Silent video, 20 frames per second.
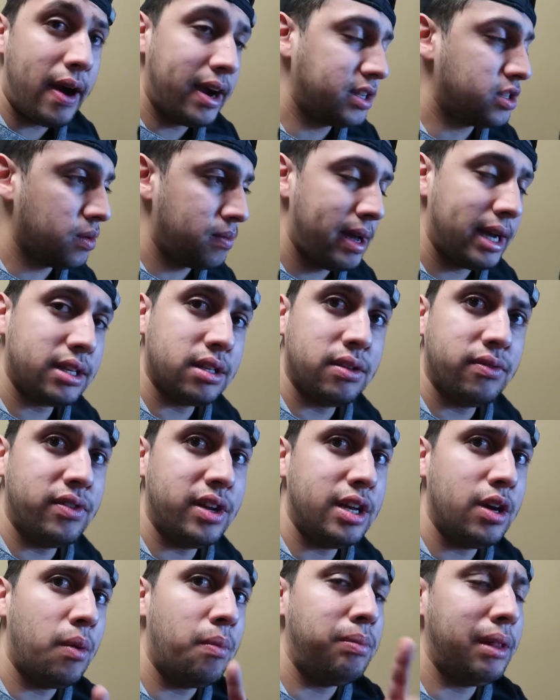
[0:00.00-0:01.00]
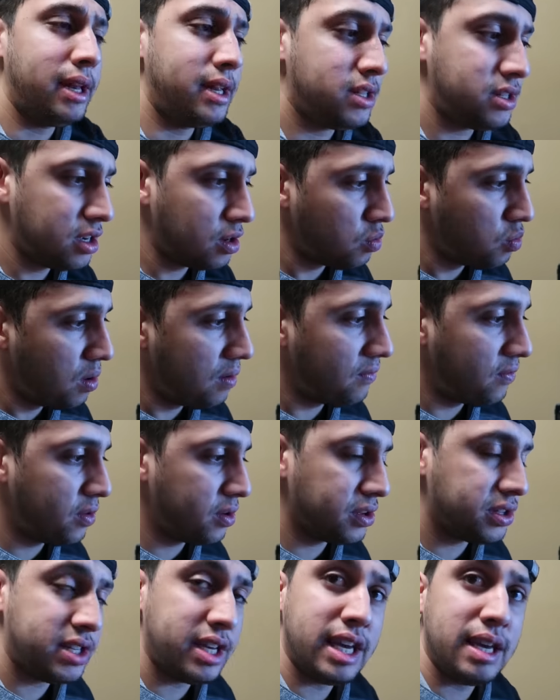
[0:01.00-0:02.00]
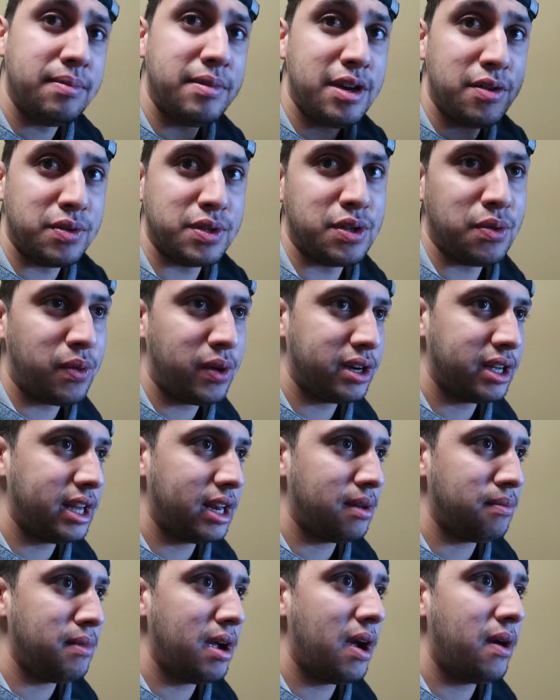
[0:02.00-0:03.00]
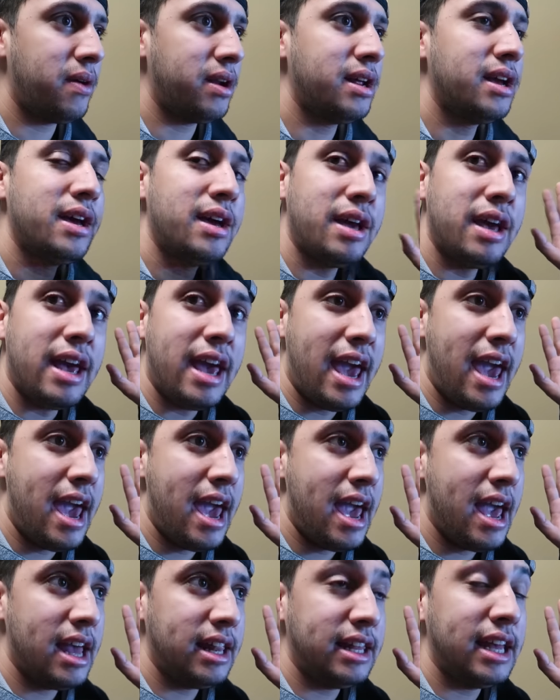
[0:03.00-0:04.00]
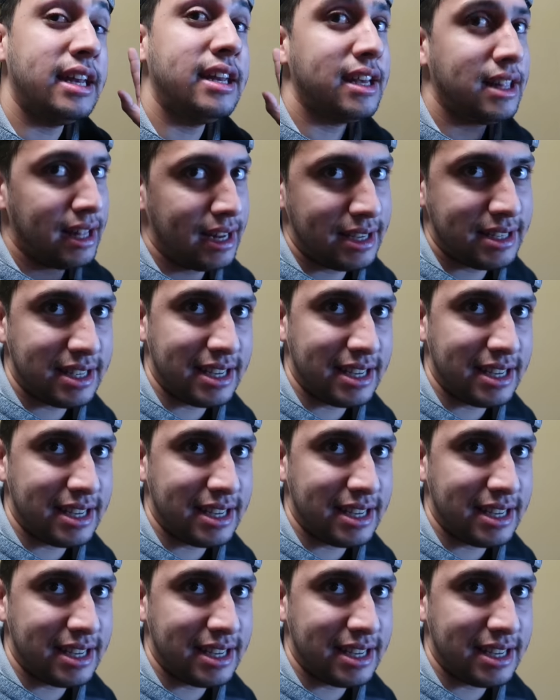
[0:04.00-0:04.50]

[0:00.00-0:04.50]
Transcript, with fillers: All right, so back to the video. Blenny took one for the team. He was the one getting married, and then they let